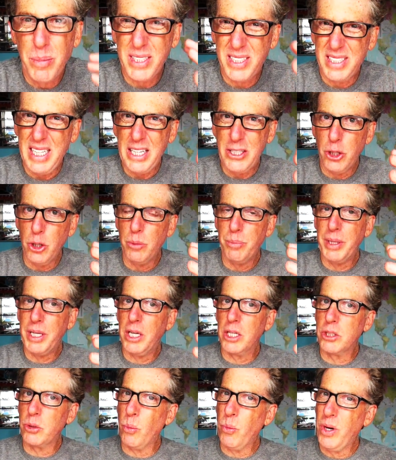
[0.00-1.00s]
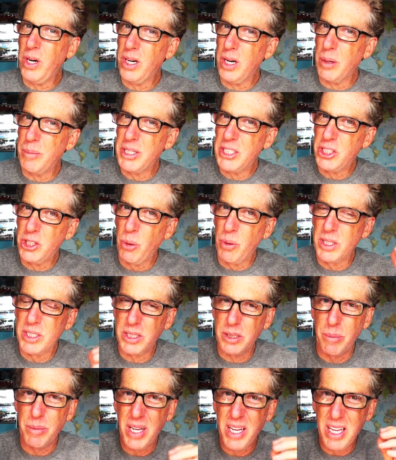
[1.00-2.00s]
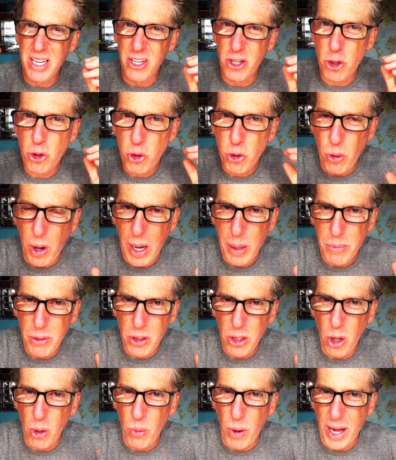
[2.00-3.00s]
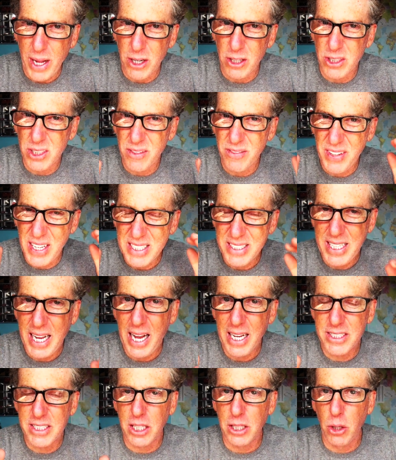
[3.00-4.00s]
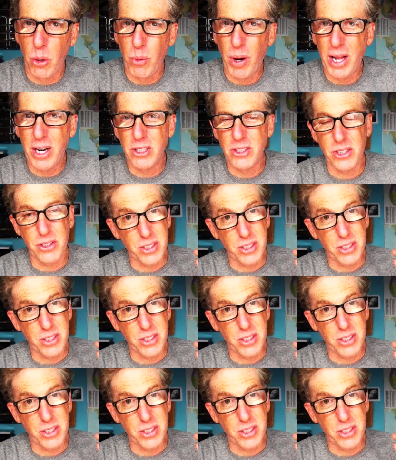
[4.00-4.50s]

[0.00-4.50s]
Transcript: but stay tuned because we're going to be showing some incredible lowriders, fantastic lowriders.